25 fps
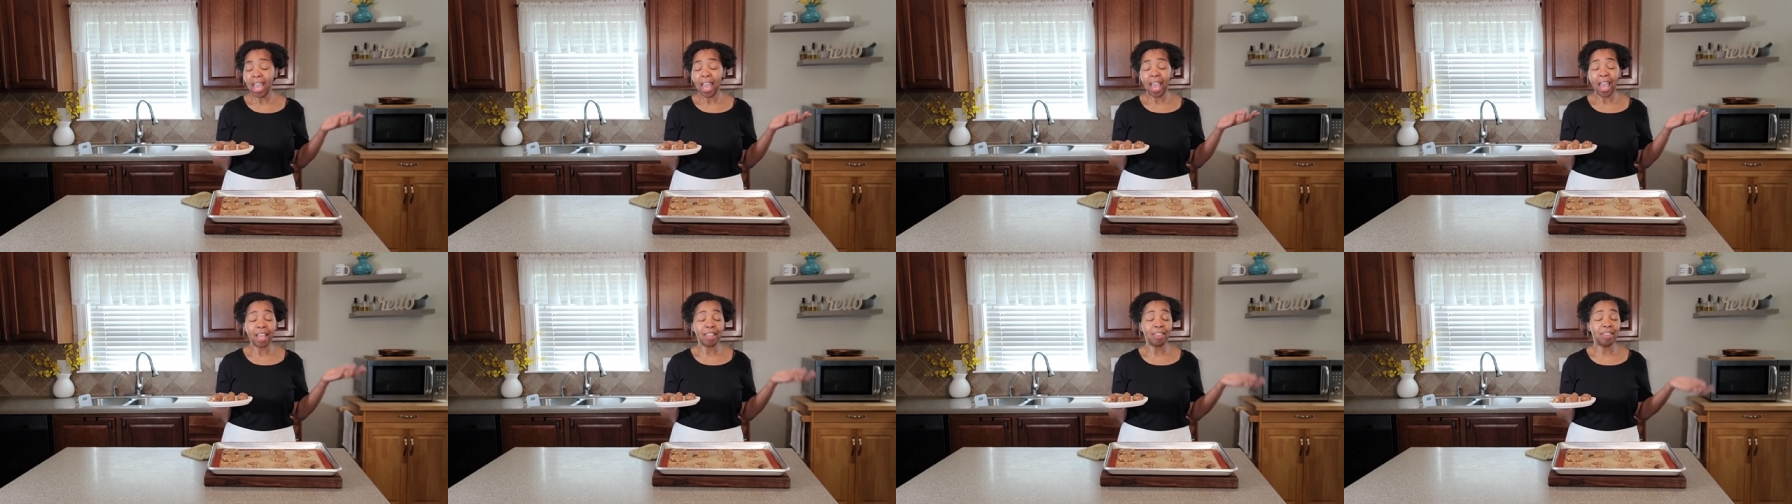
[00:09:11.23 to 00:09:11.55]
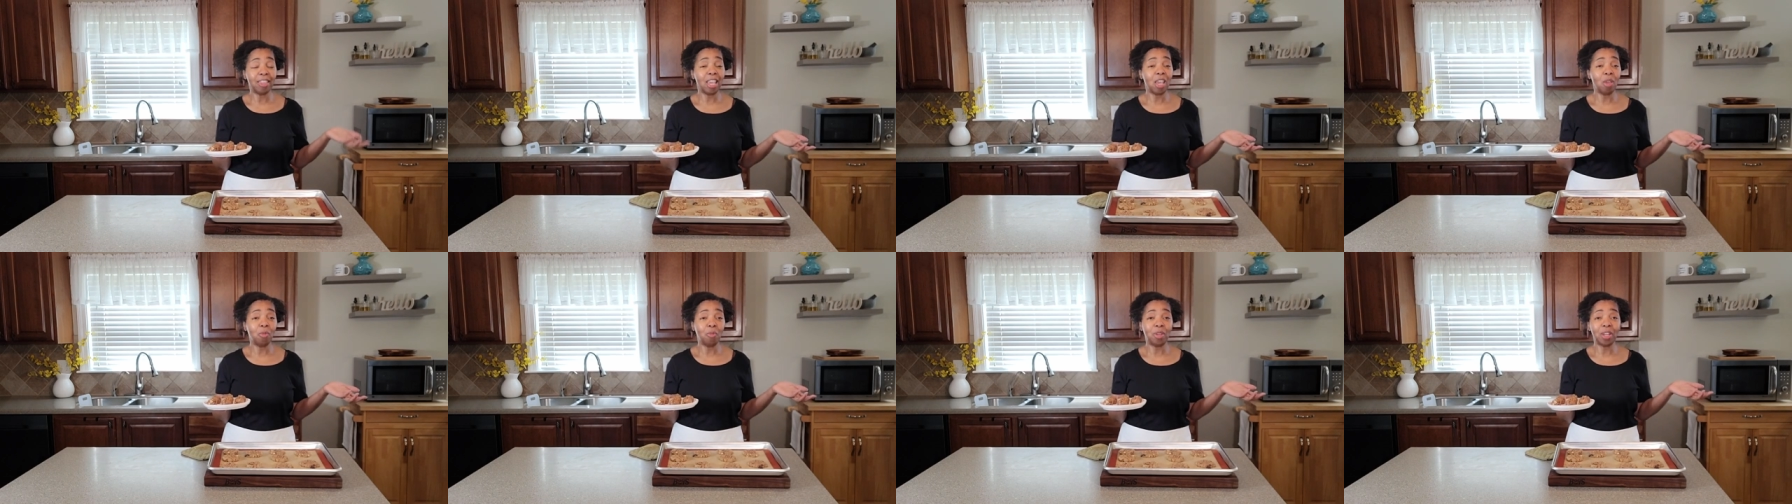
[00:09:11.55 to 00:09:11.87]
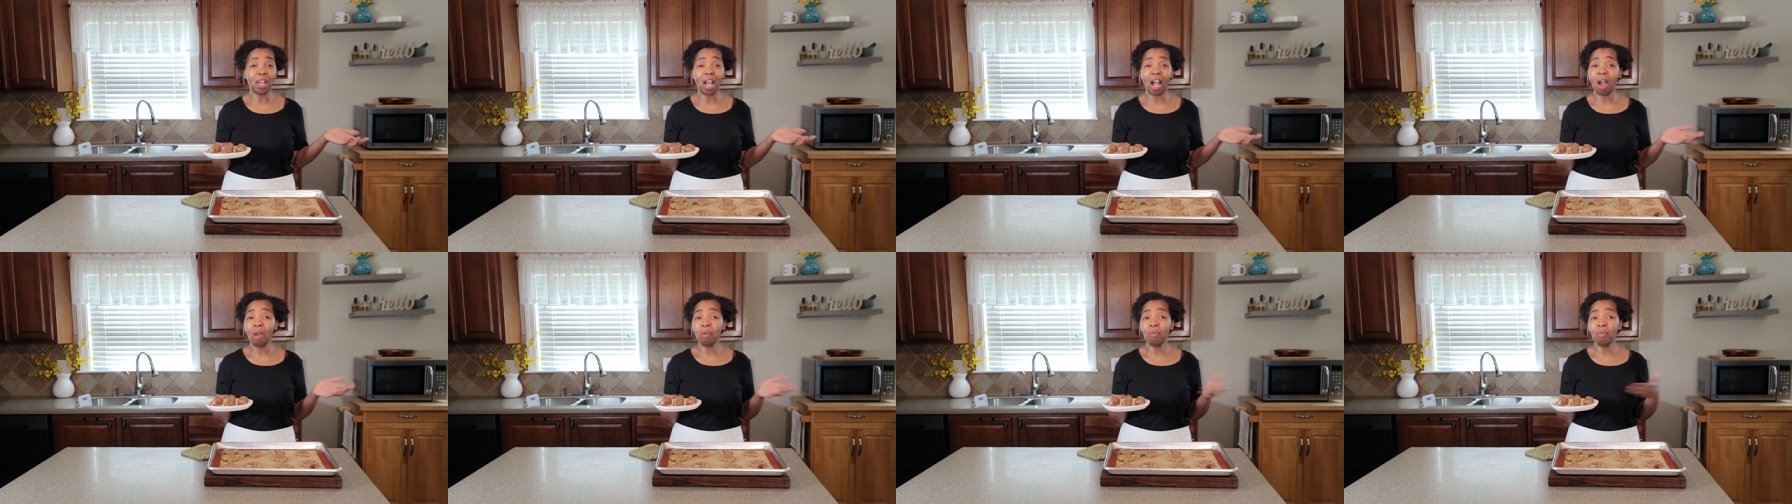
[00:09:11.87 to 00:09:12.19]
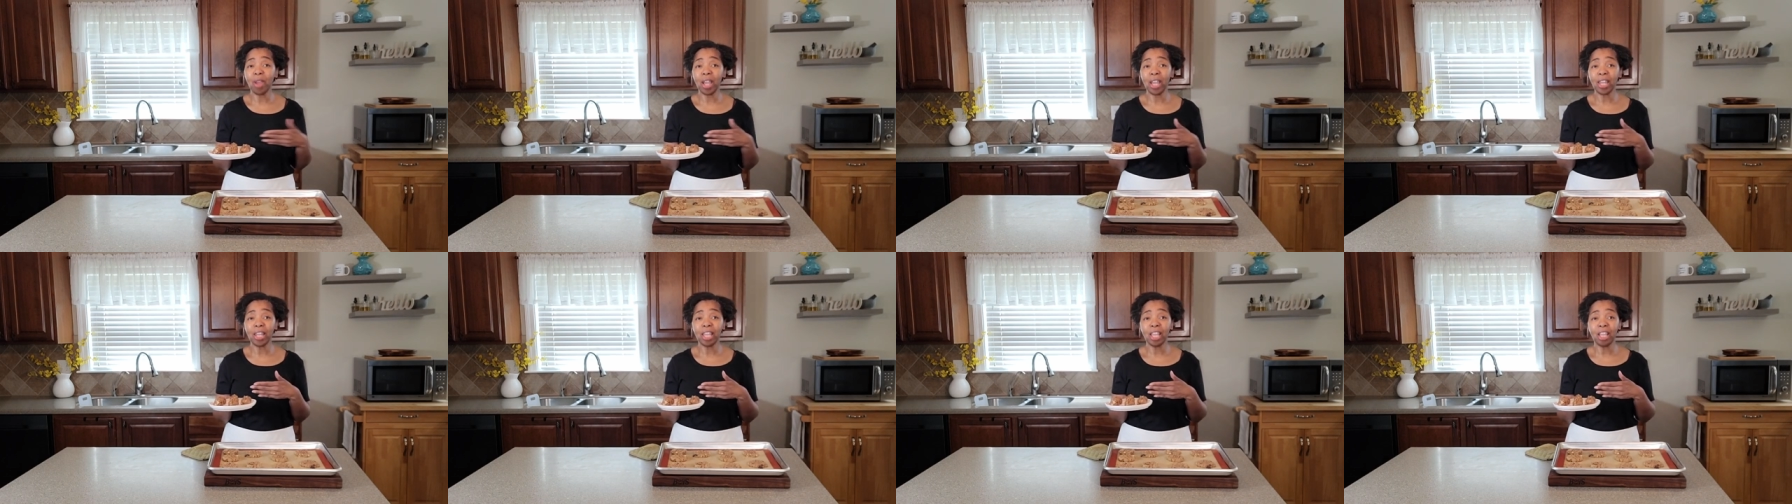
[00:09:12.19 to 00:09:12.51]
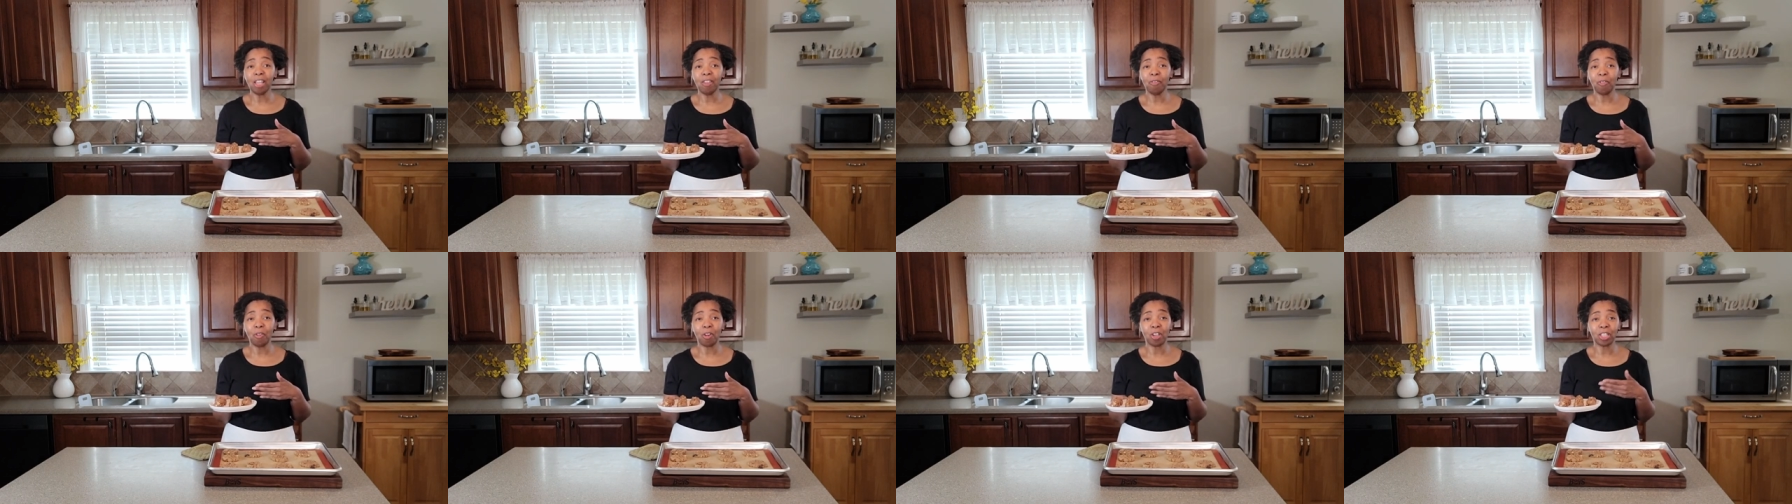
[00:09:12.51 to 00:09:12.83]
And then when I'm
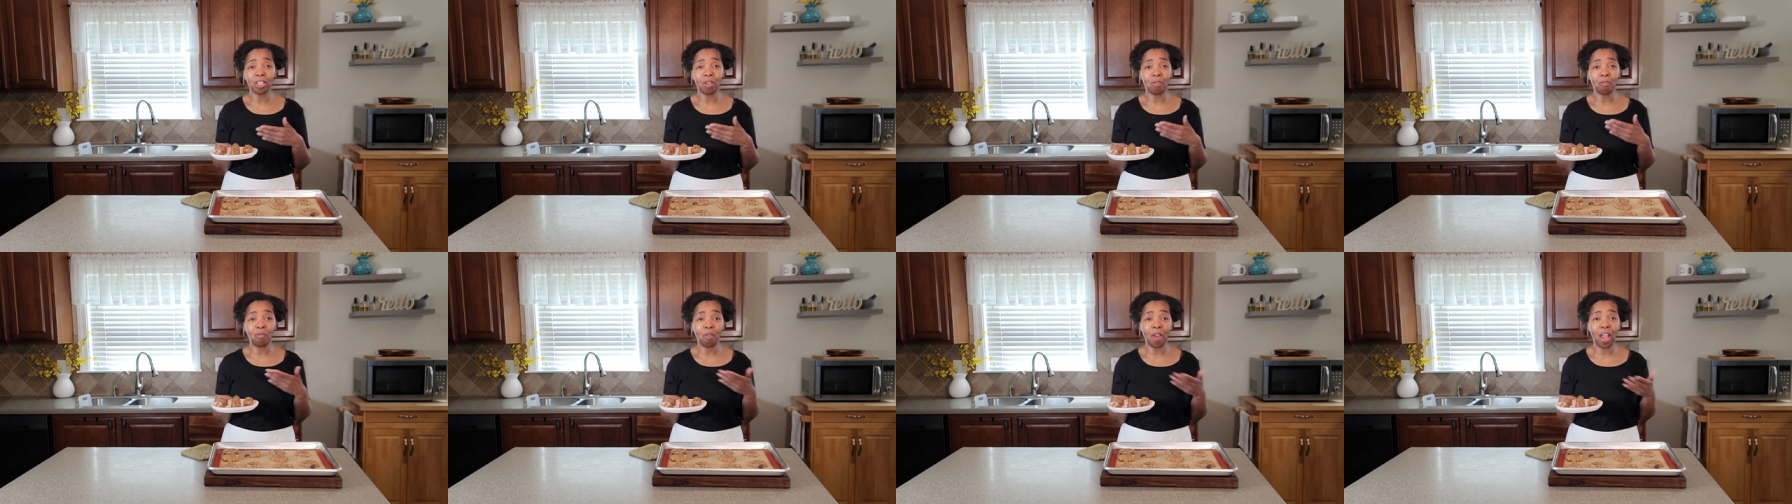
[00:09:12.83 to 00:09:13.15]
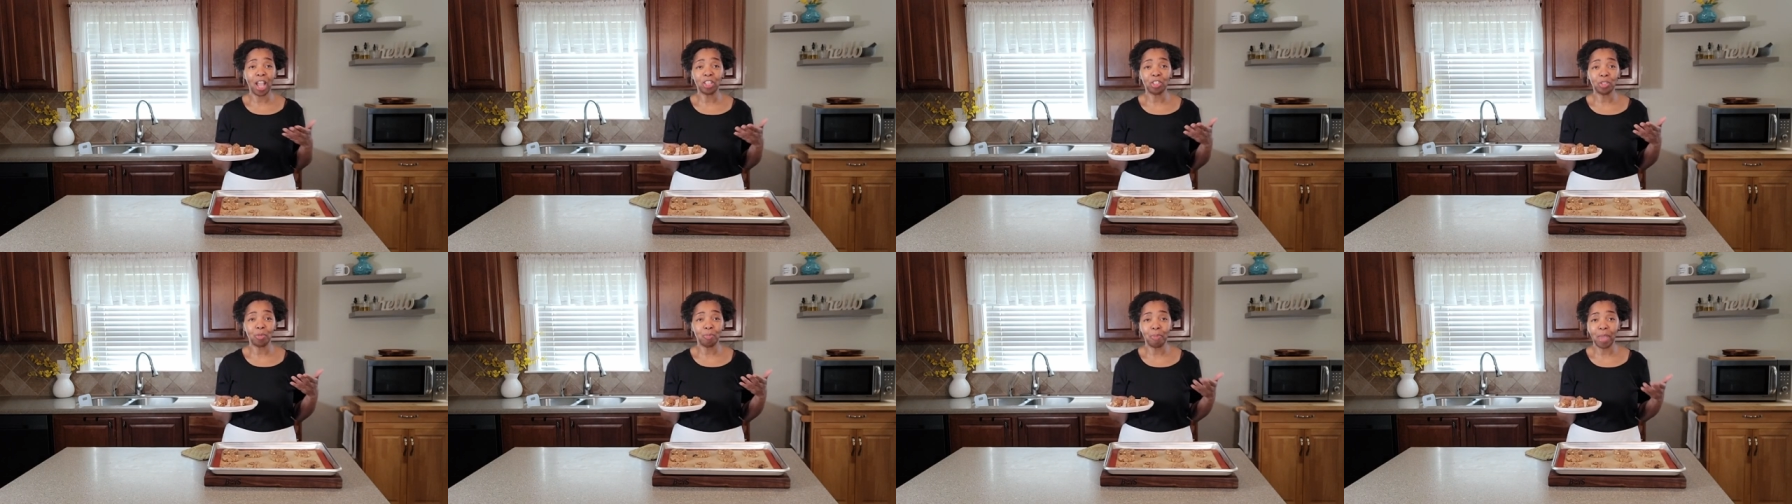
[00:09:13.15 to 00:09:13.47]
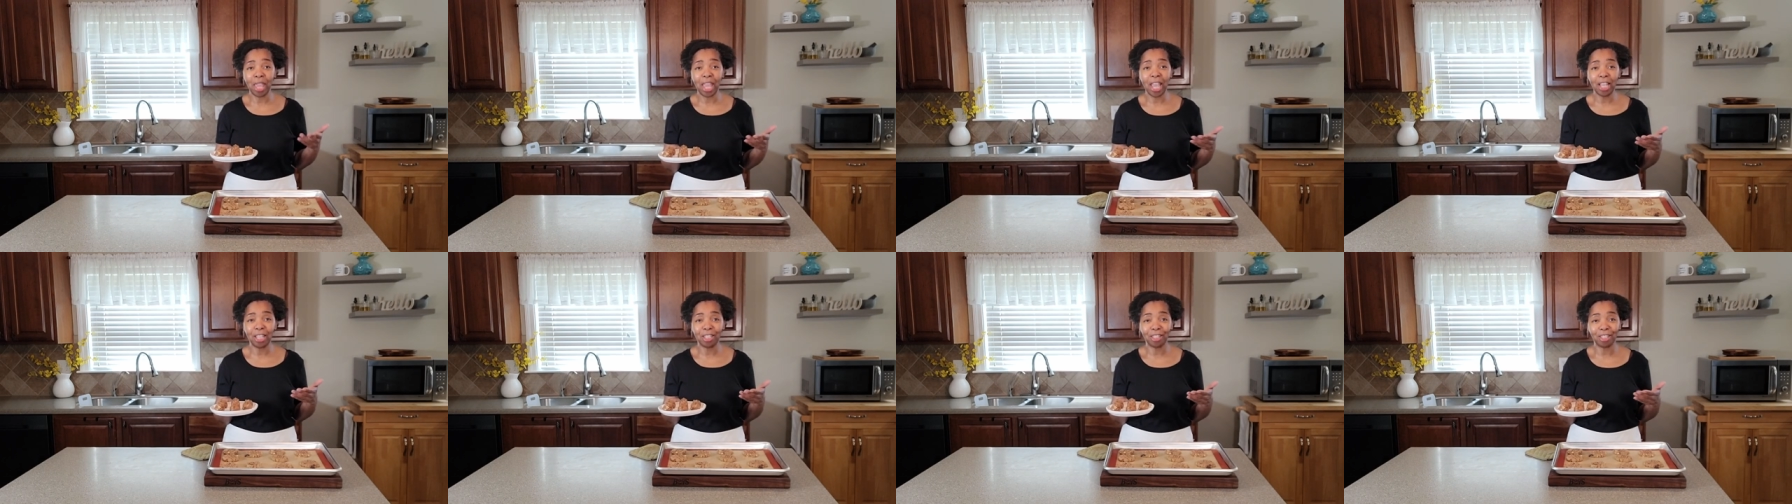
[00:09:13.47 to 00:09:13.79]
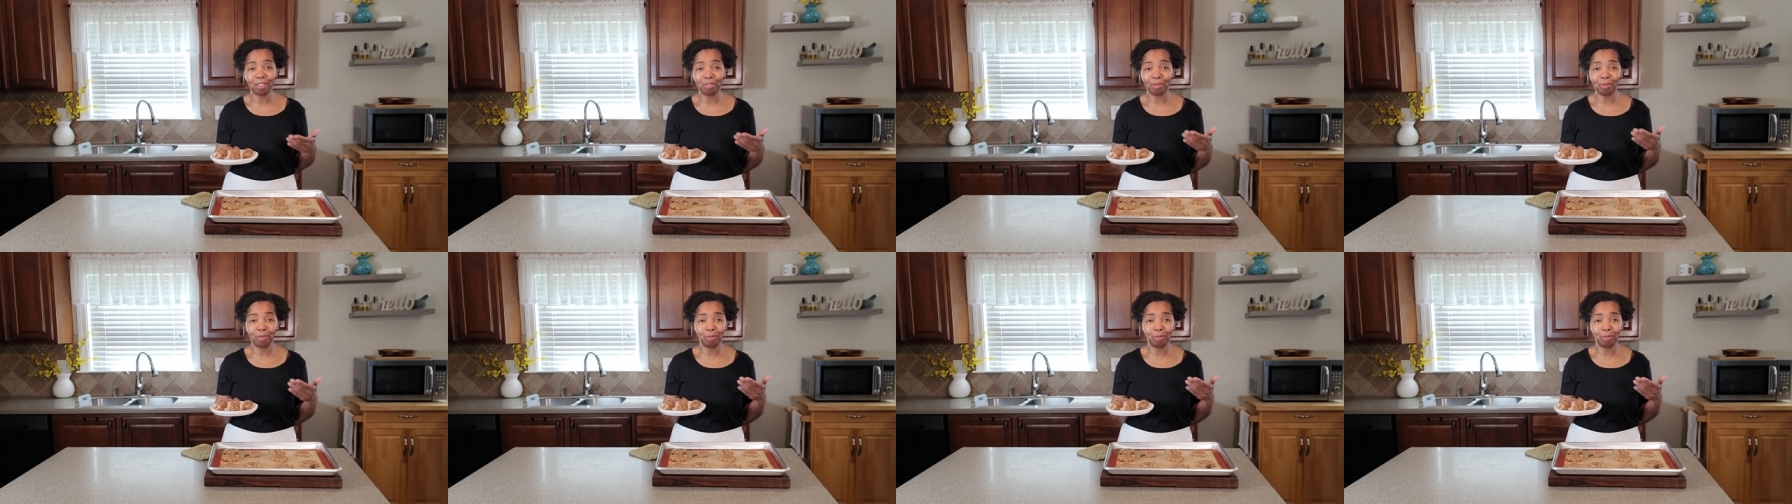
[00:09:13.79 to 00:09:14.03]
ready for some fresh baked